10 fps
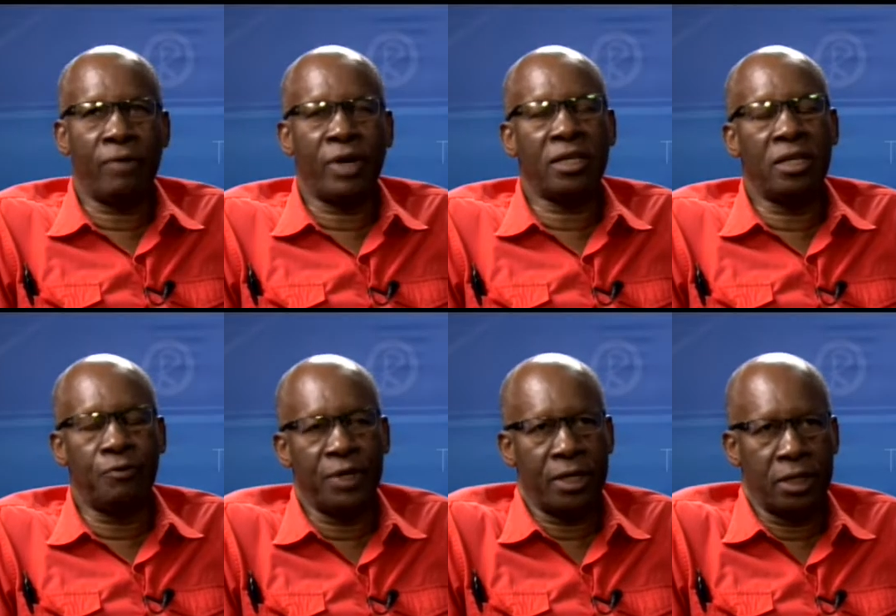had
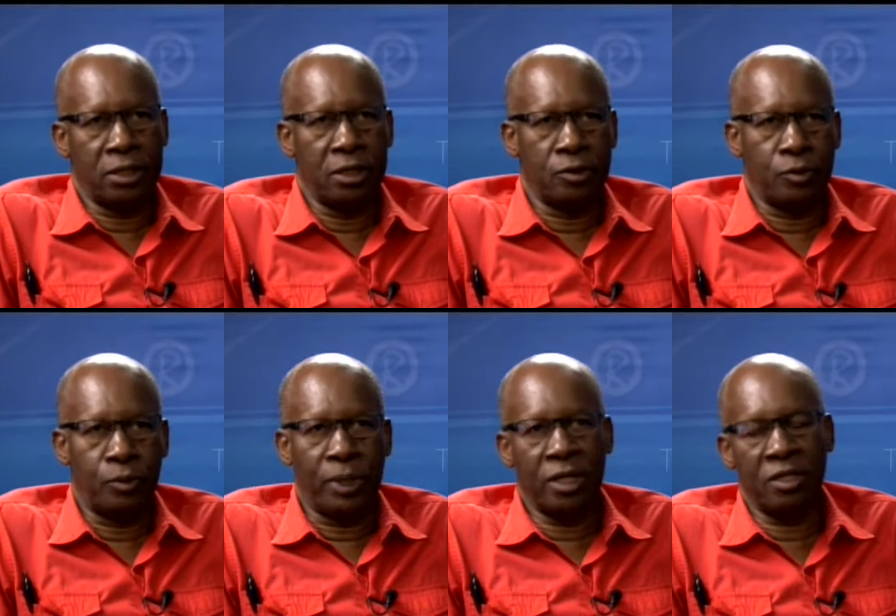difficulties,
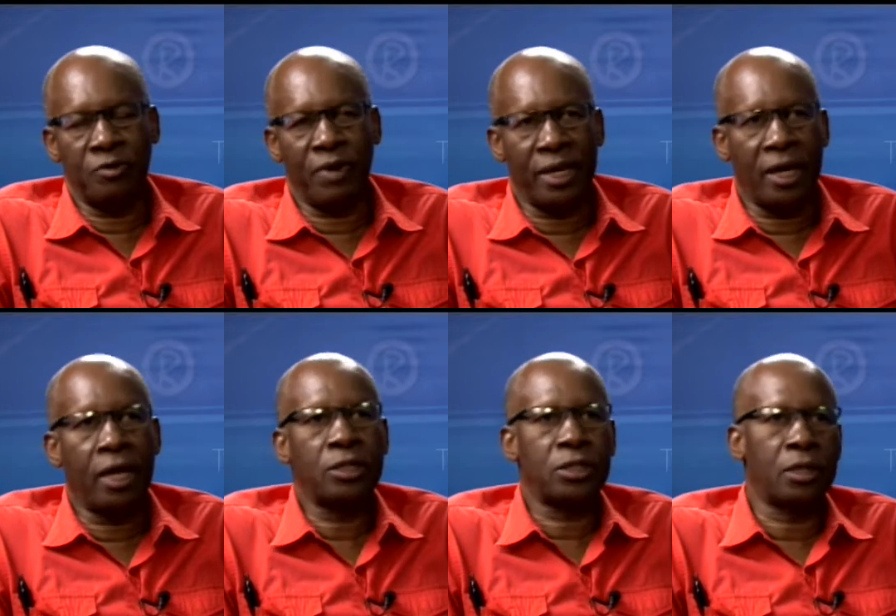whether it is
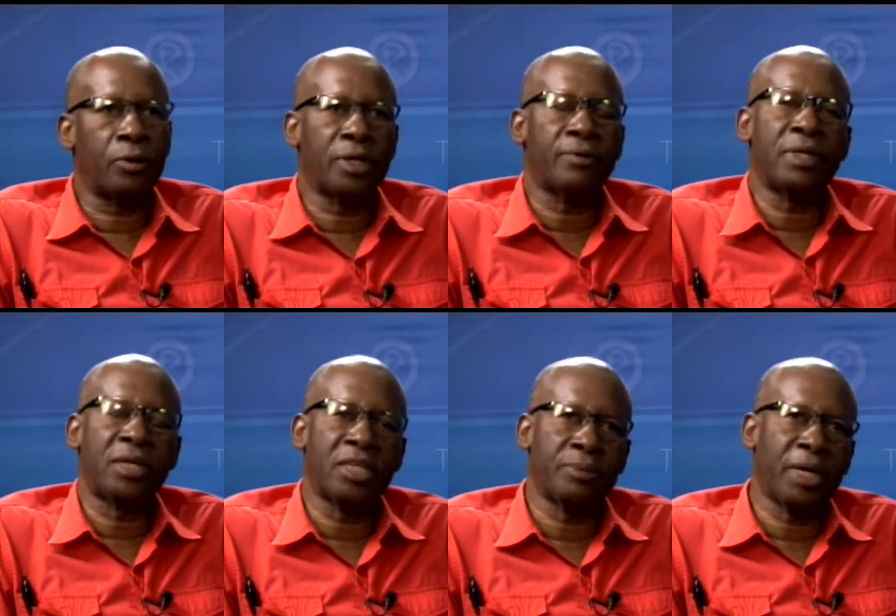financial or whatever the
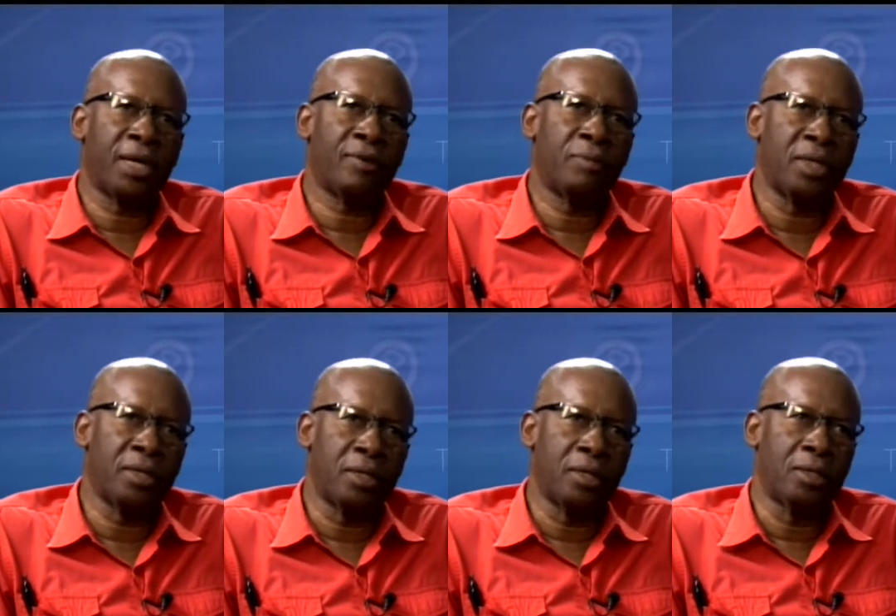case might have been